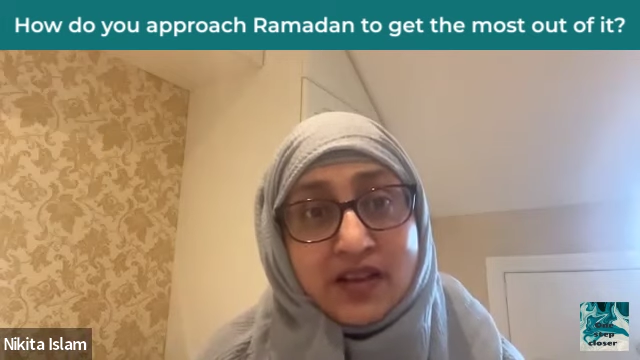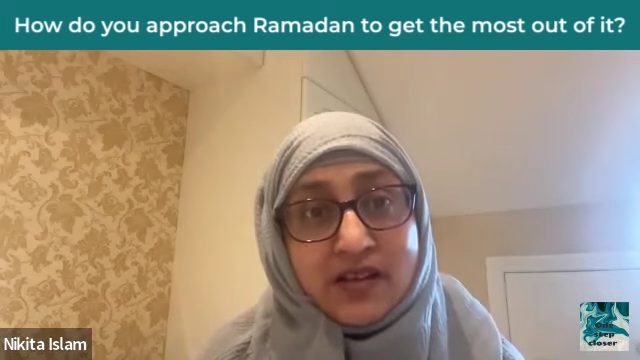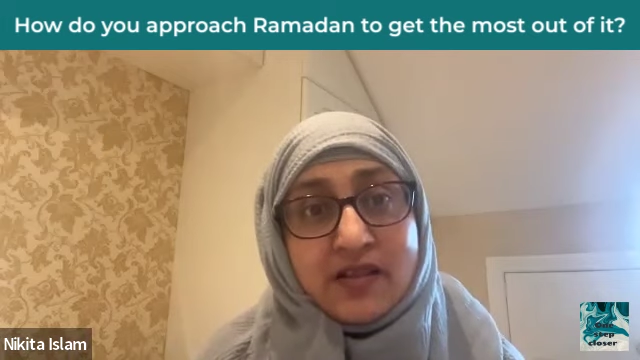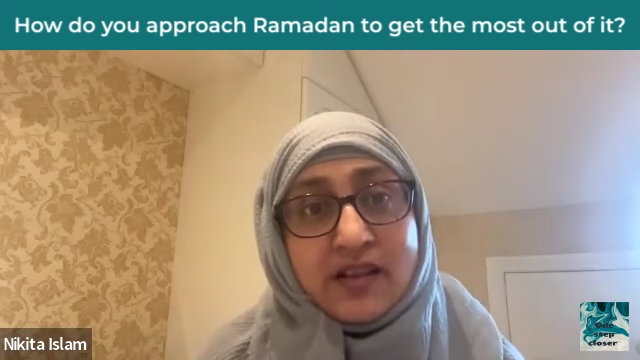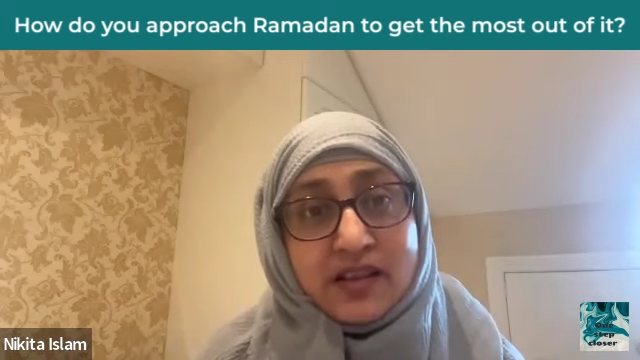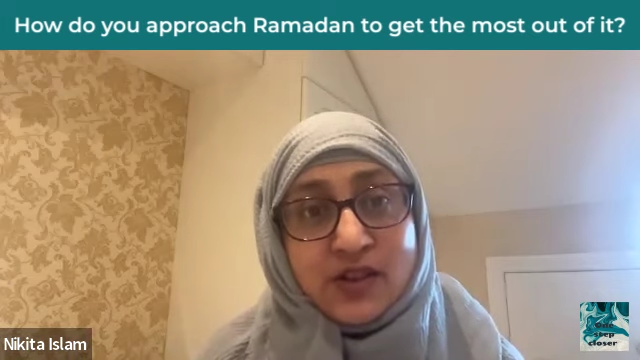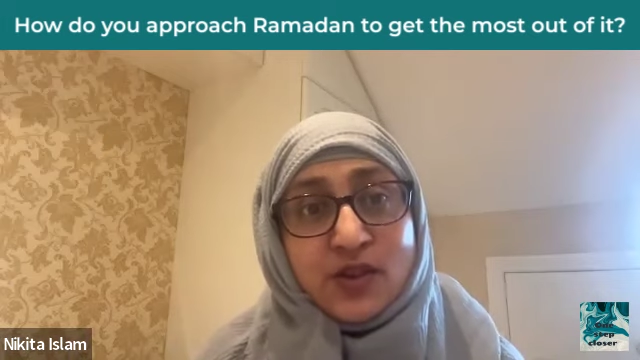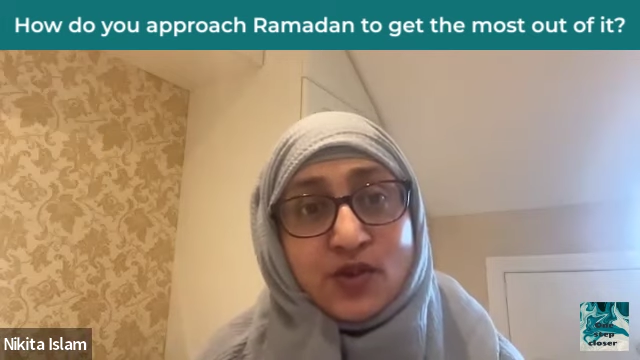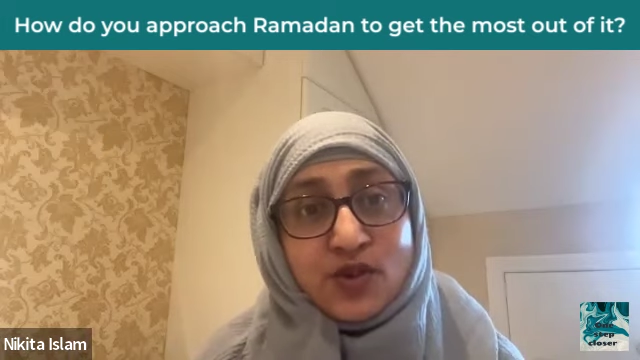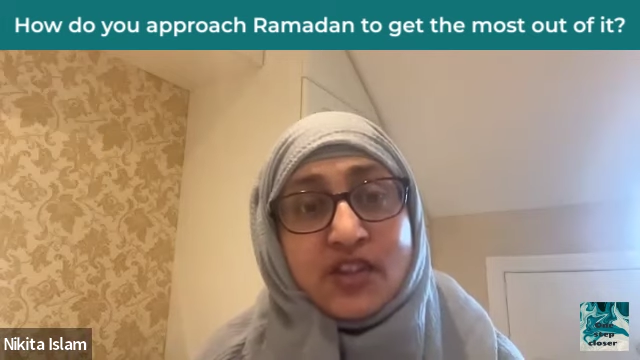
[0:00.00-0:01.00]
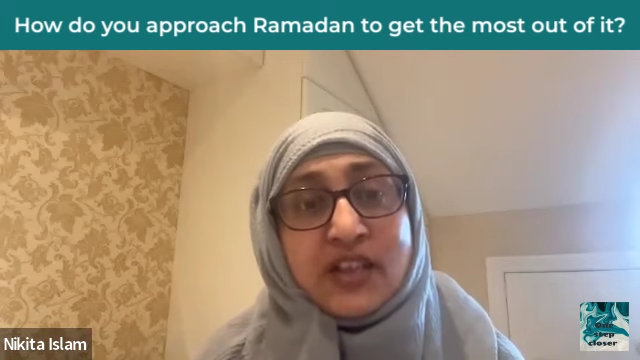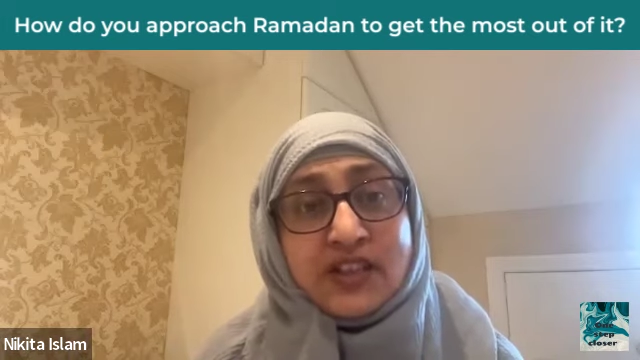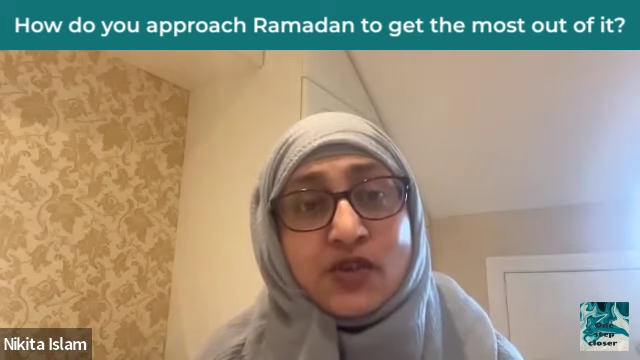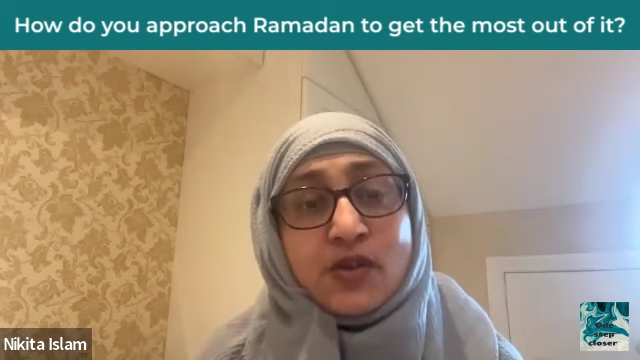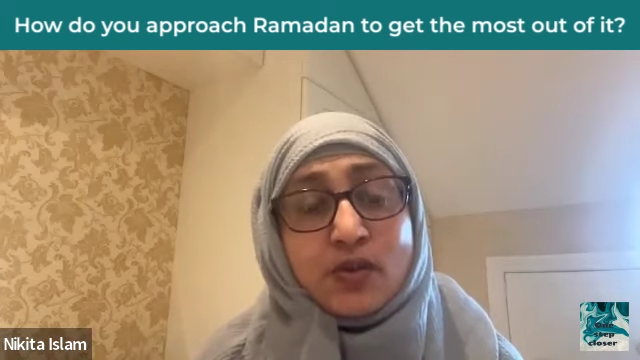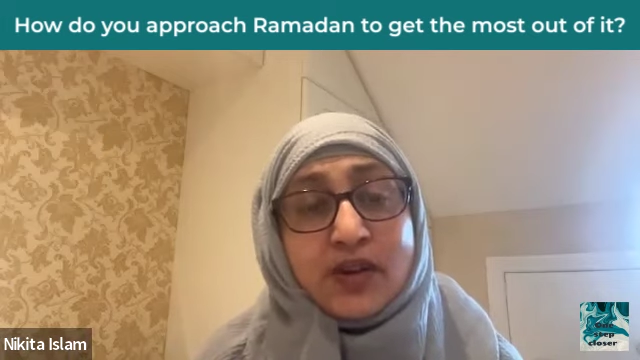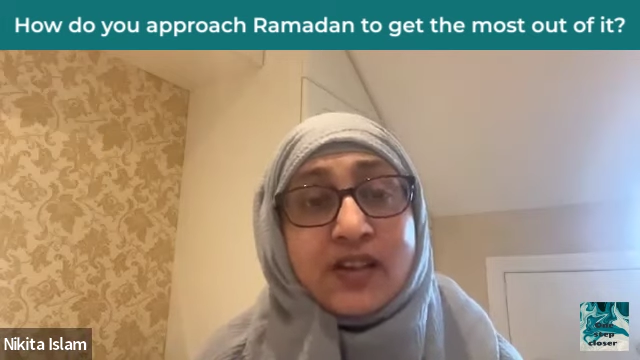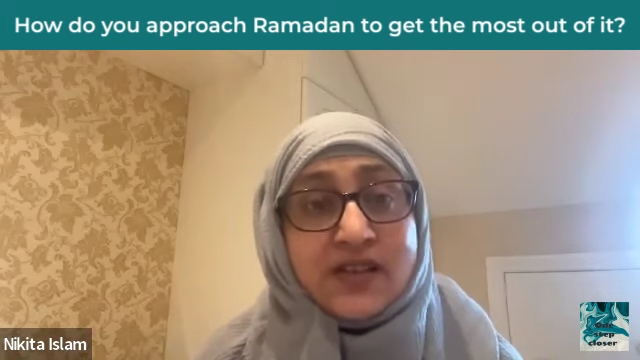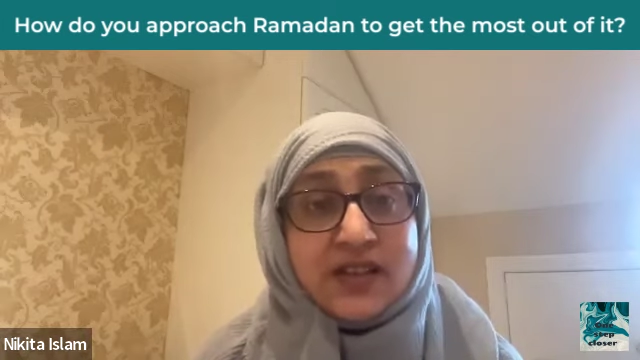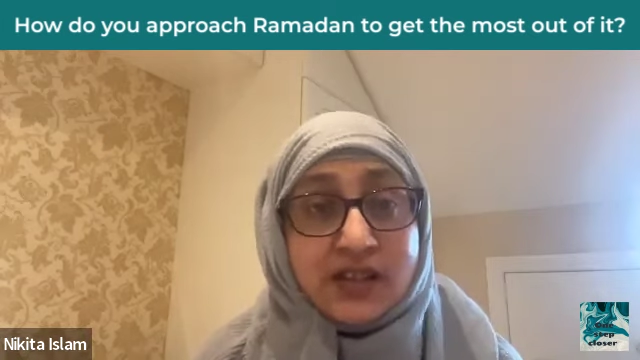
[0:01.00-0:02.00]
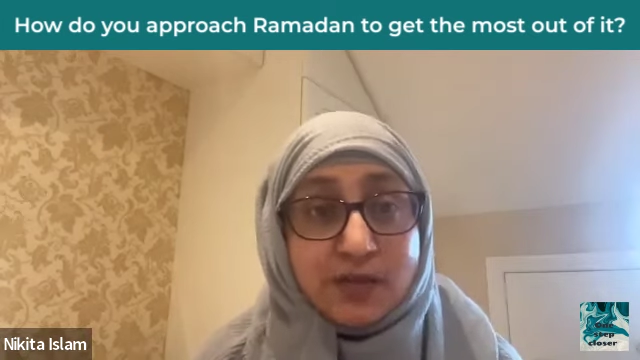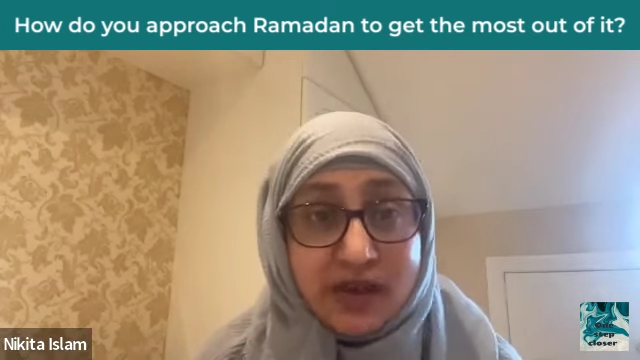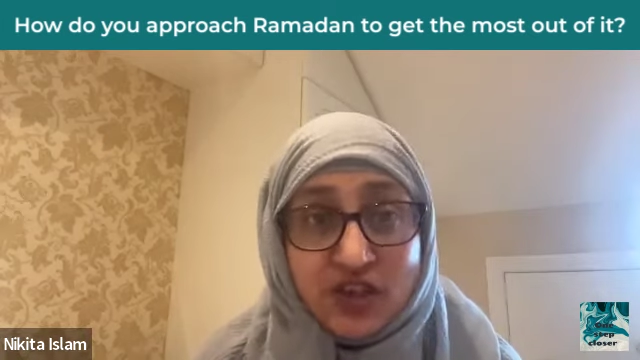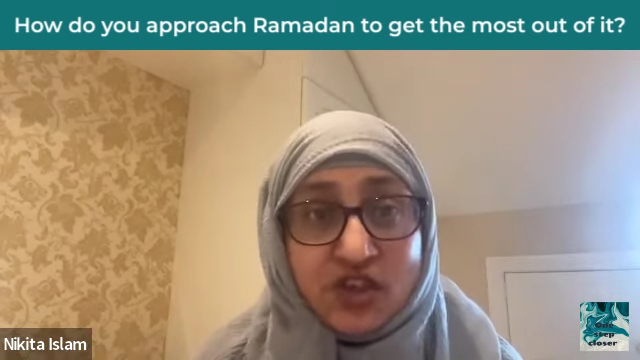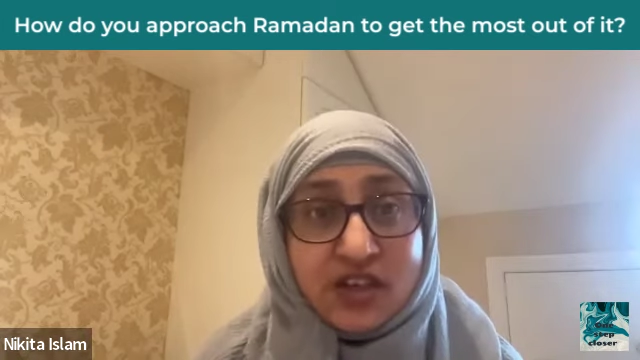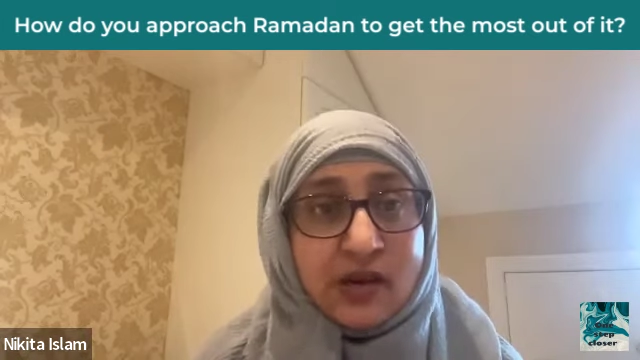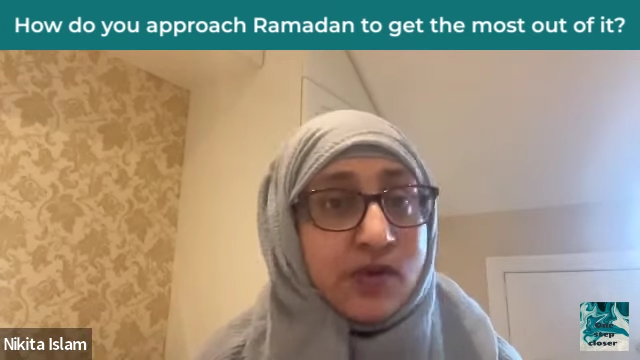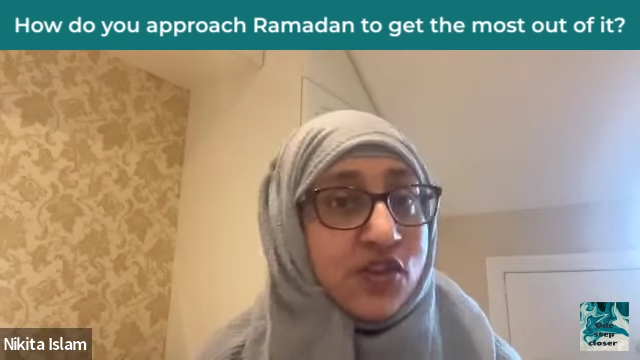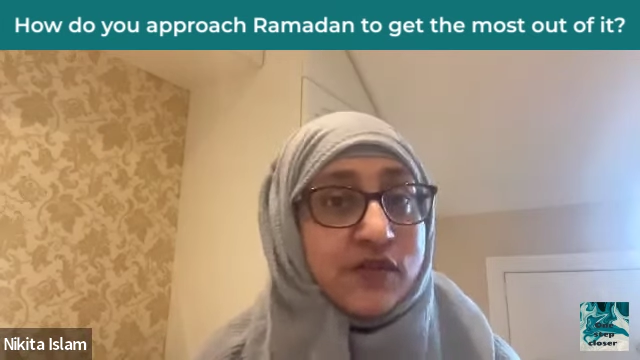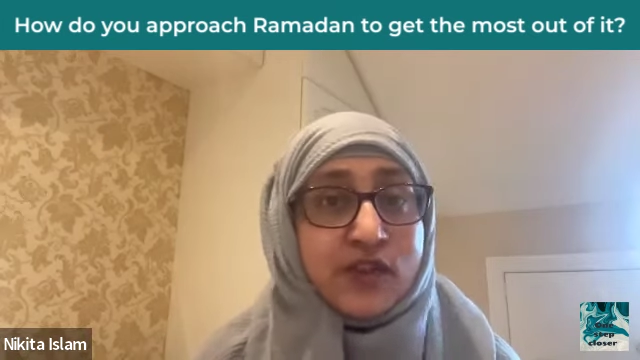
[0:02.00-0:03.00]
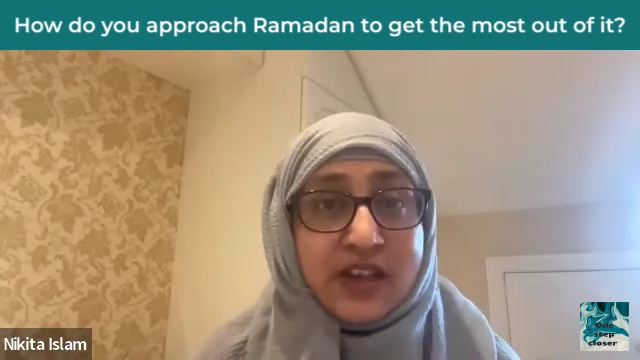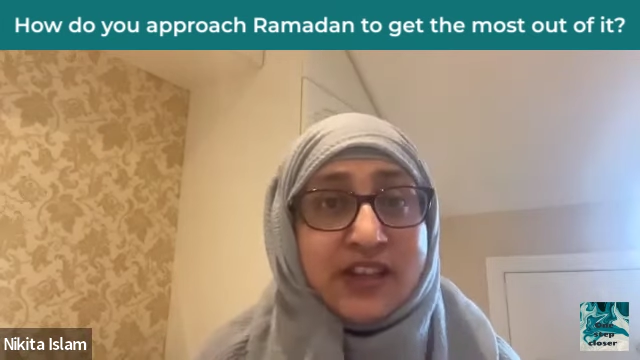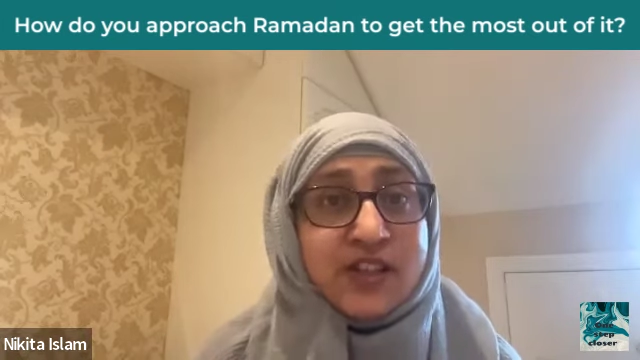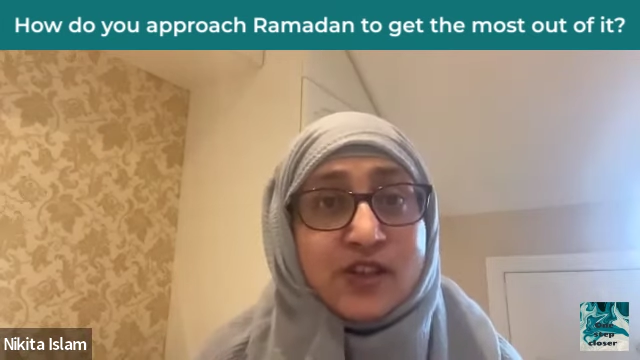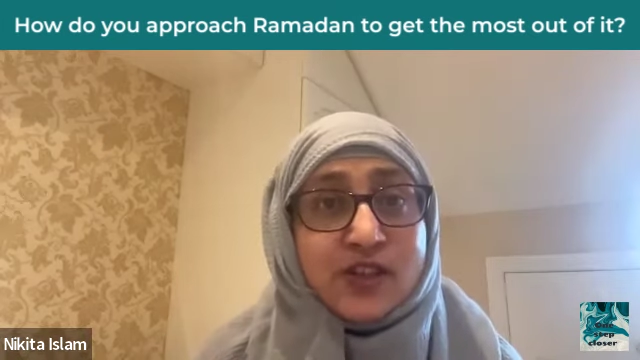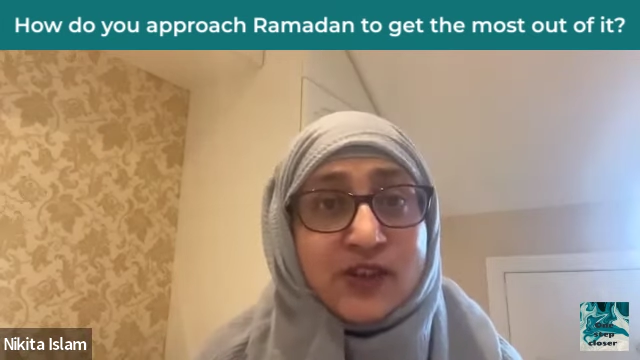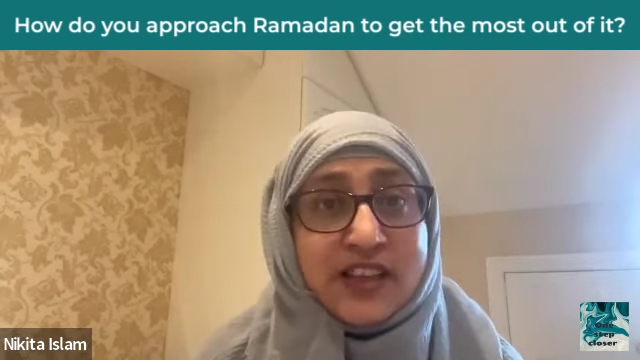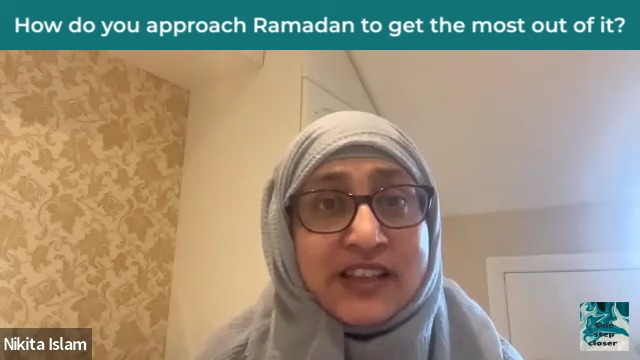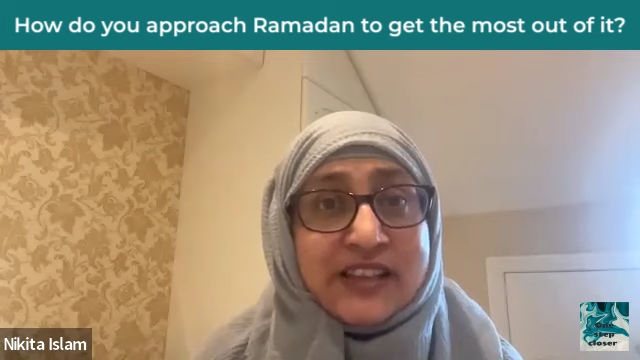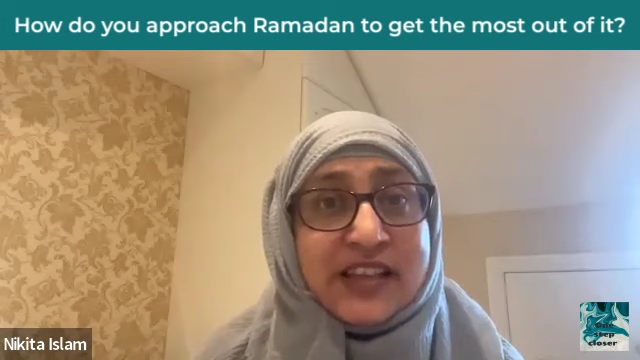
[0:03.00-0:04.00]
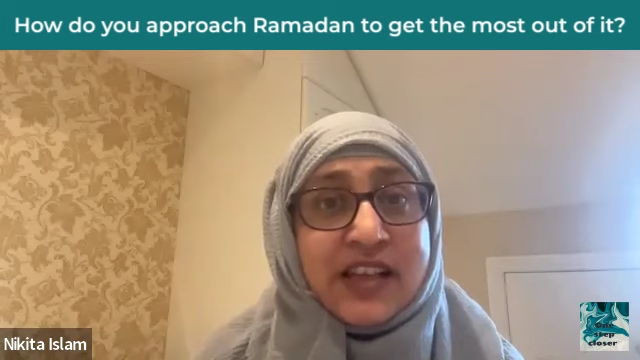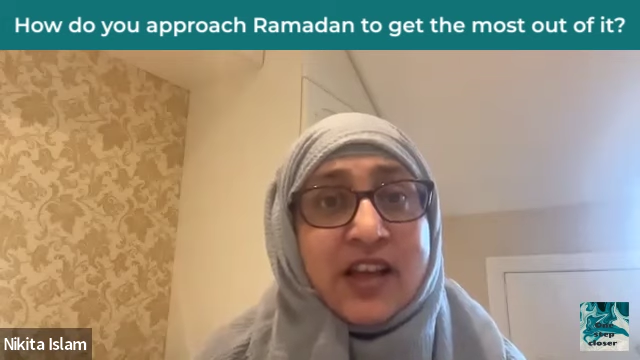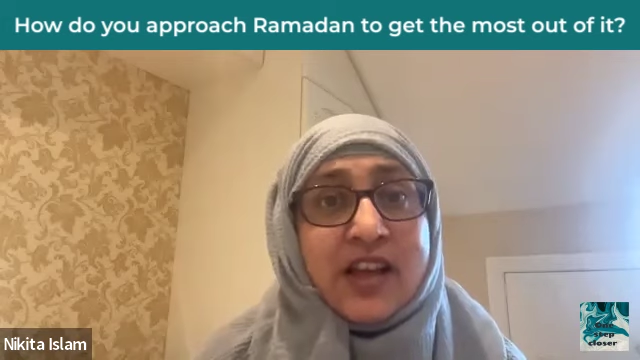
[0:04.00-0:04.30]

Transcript: And as you know, she has got quite advanced dementia now, and she forgets lots of things.